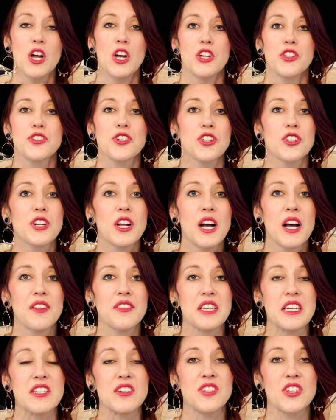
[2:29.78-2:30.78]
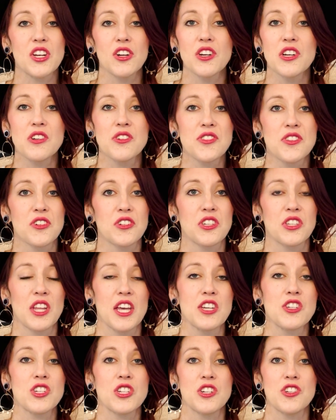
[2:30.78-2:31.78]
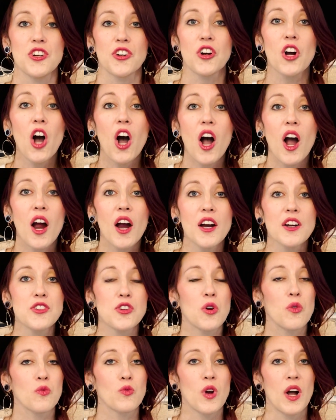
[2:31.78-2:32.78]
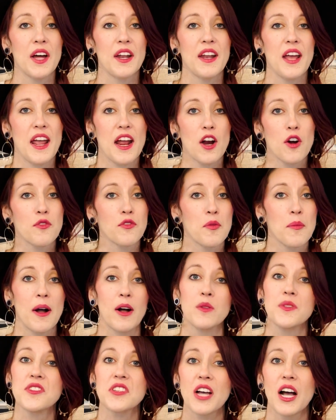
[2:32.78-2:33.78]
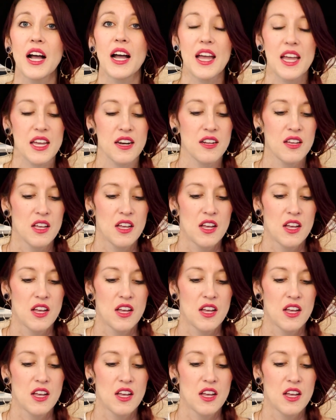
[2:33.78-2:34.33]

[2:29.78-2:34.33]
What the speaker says: turn on the interior circulation in your car, don't run air from outside,